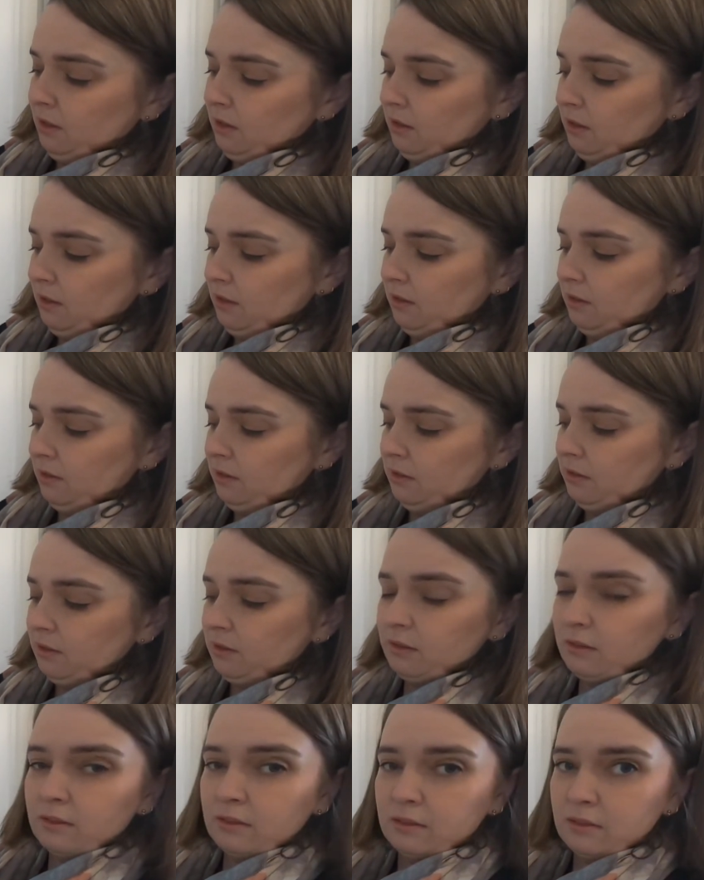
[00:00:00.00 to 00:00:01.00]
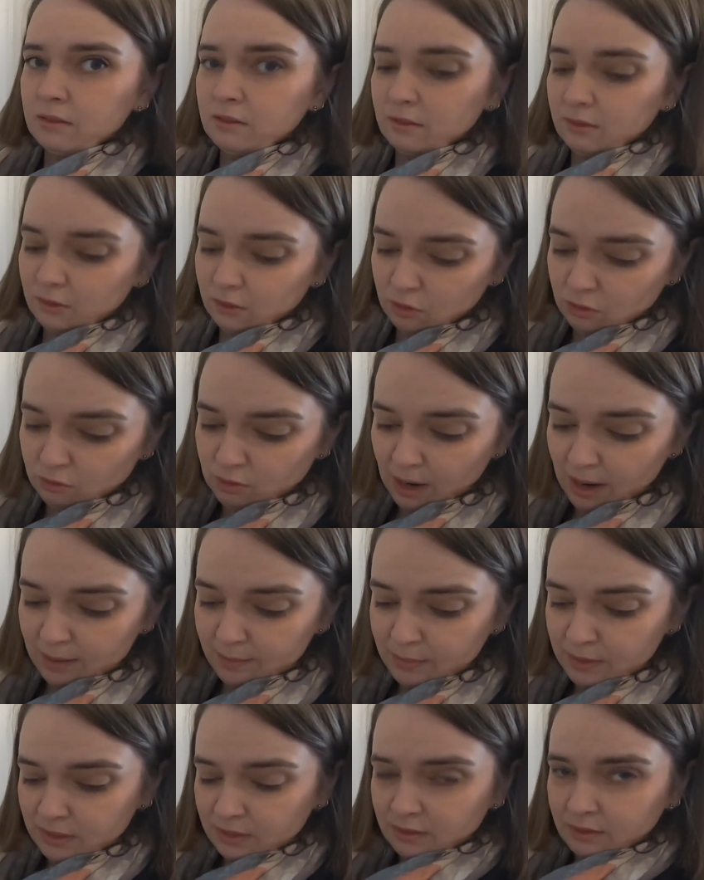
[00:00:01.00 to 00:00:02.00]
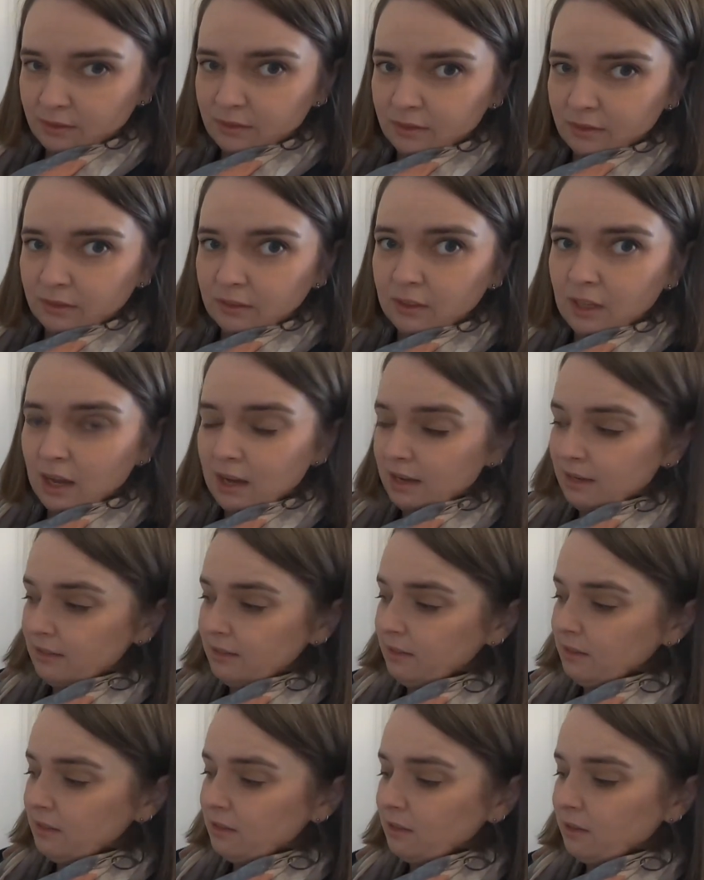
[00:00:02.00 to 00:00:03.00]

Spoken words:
you know, stripes and lines.